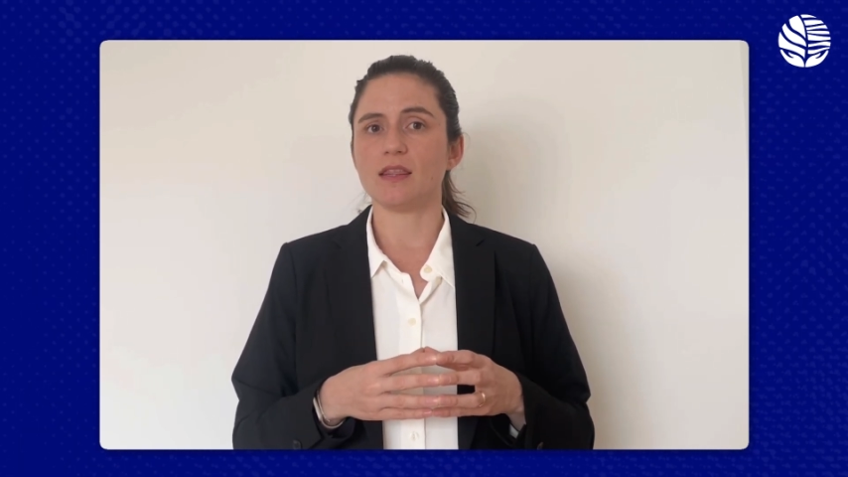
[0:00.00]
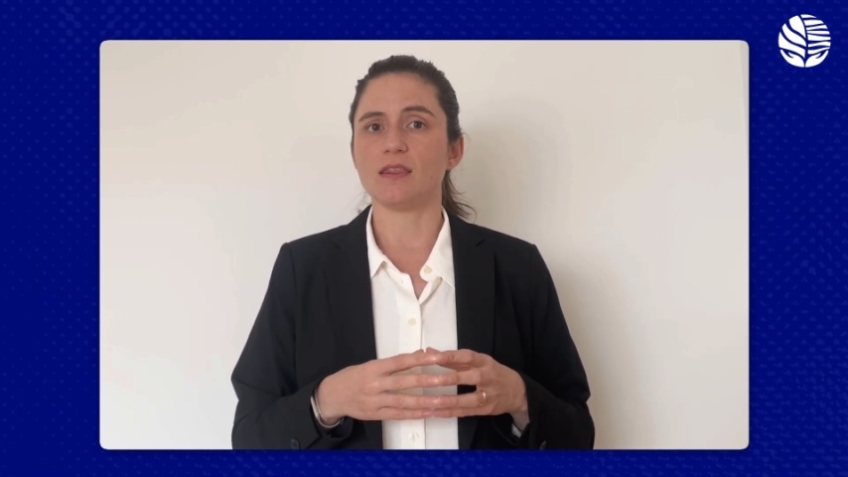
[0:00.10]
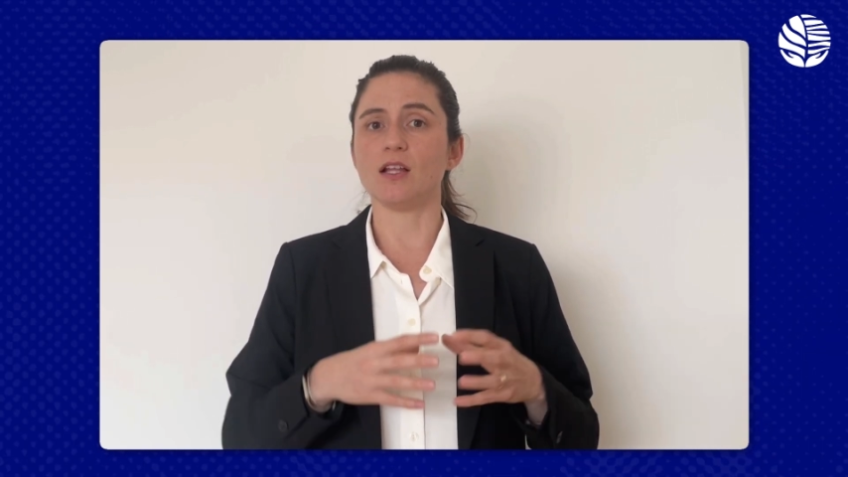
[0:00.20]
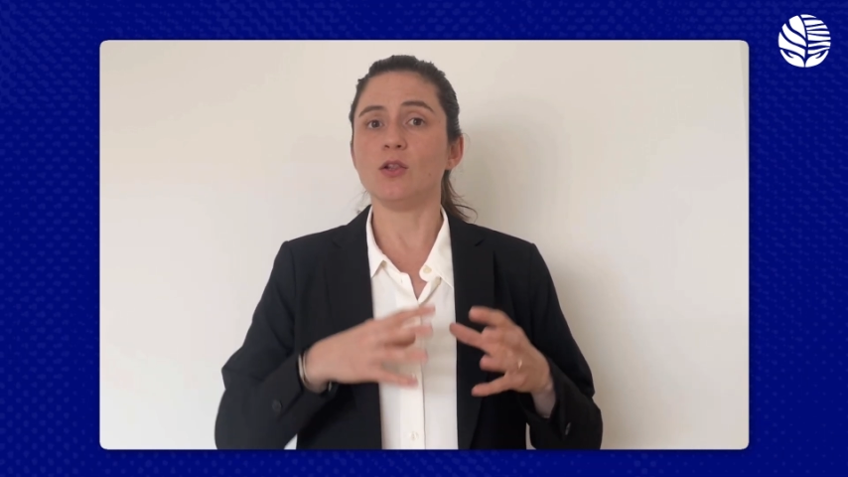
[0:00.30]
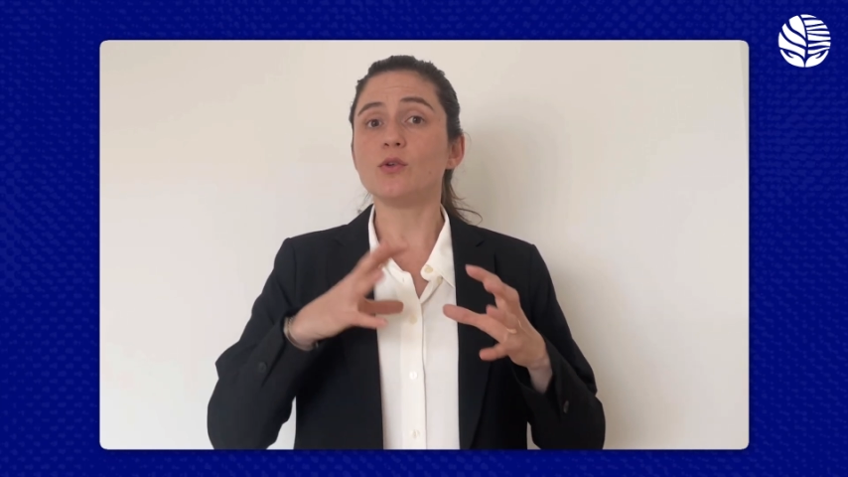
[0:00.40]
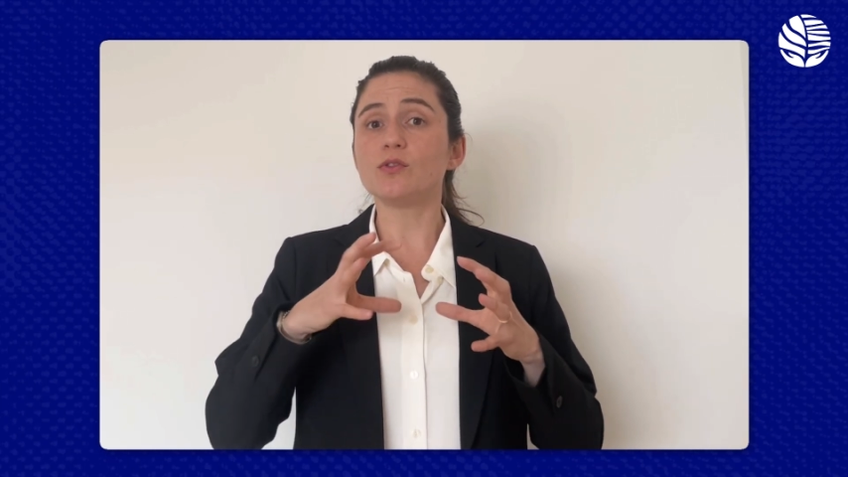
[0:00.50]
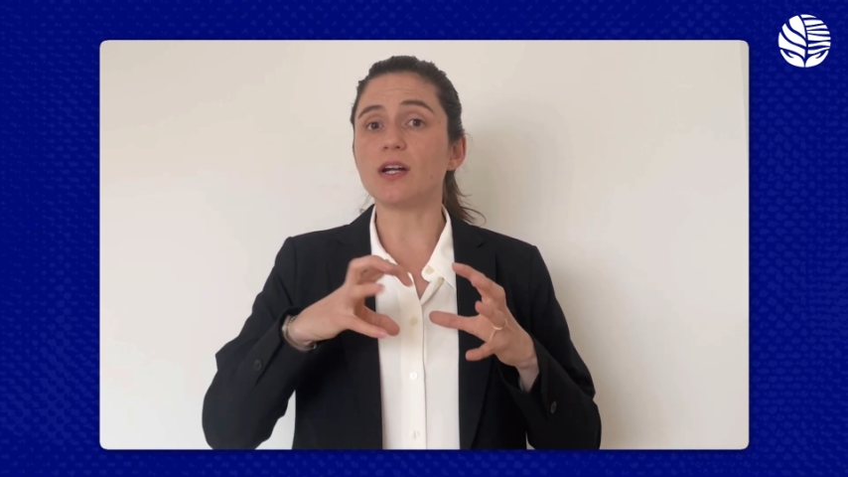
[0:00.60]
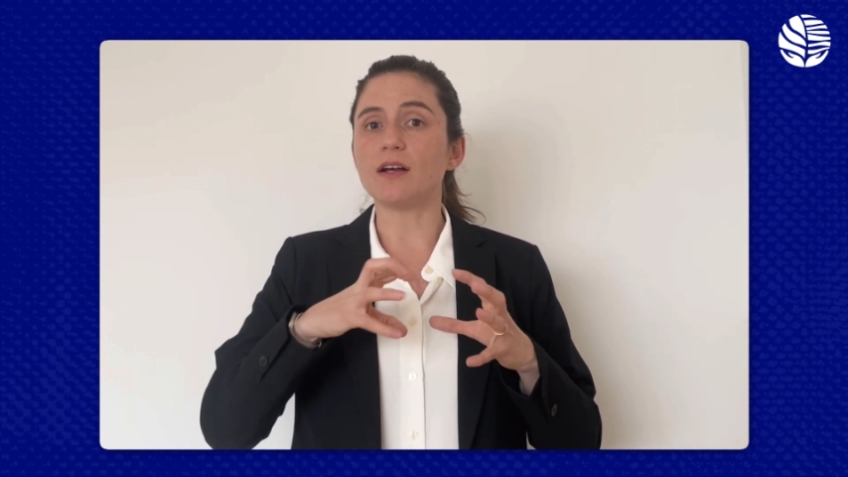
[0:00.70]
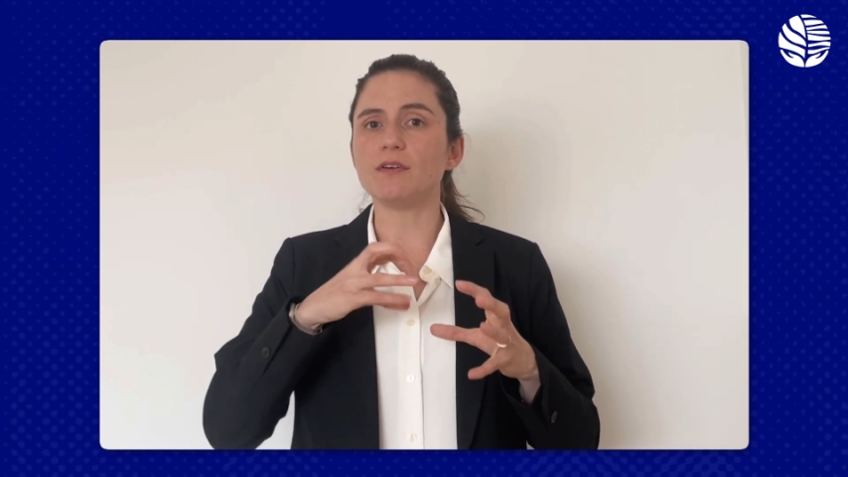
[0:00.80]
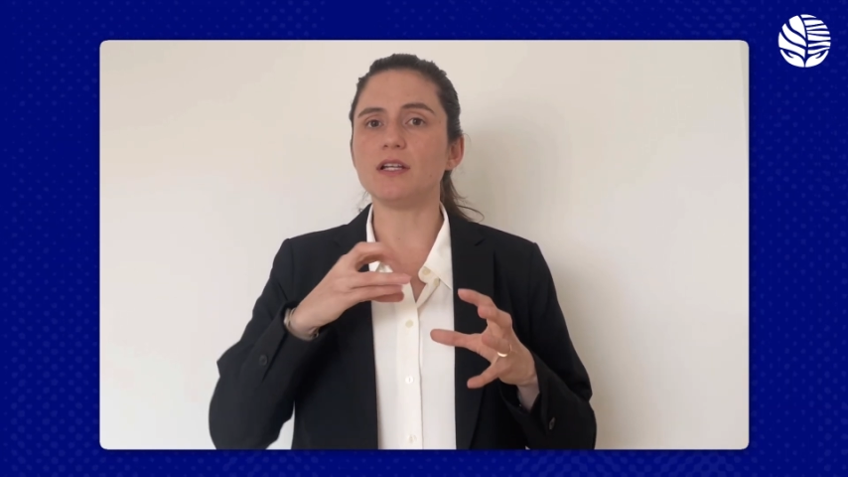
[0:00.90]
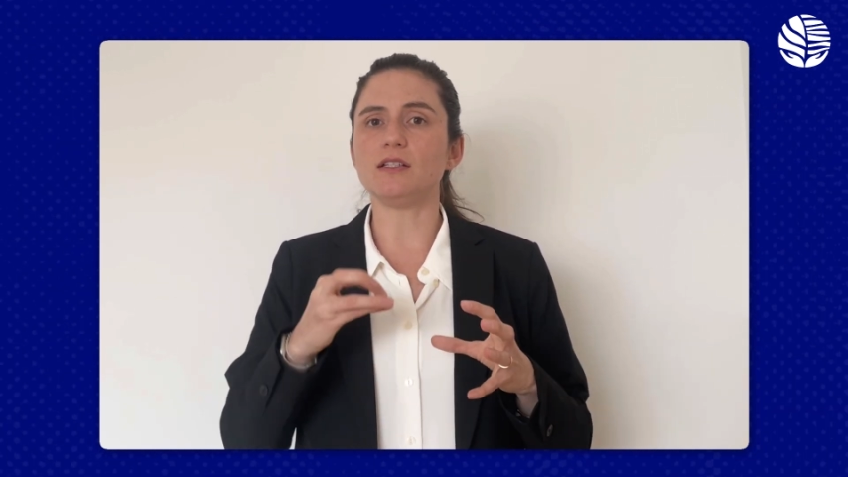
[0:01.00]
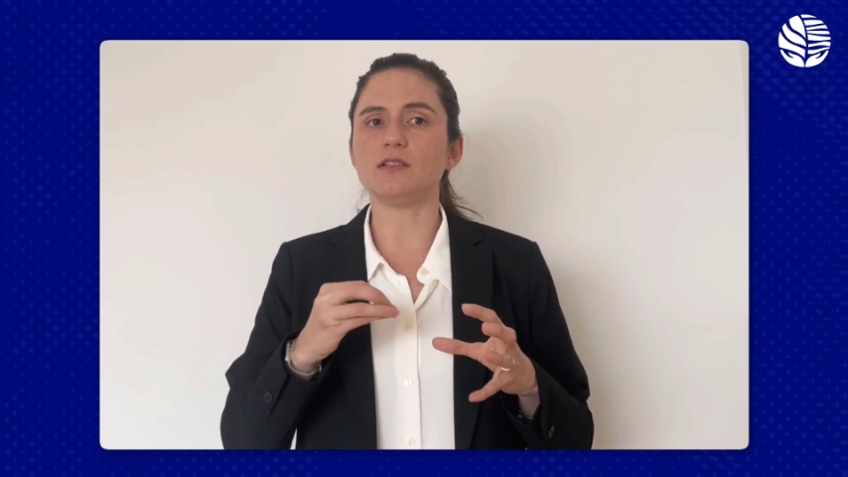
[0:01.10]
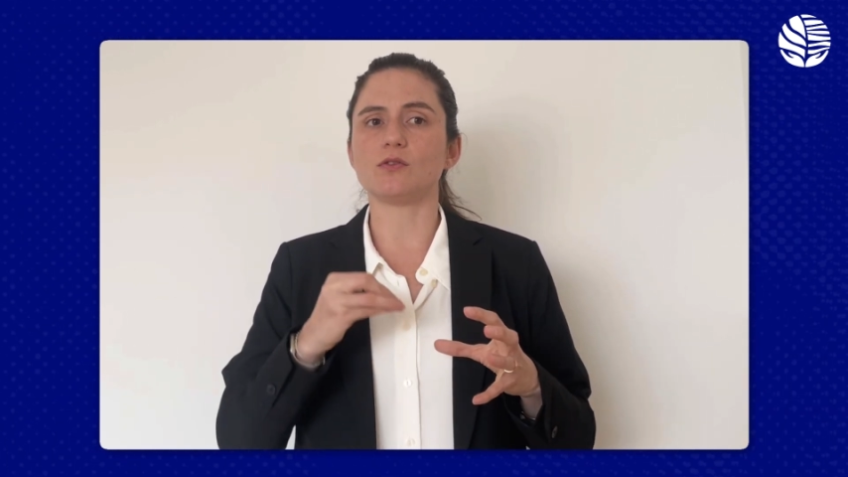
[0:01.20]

They lose their ability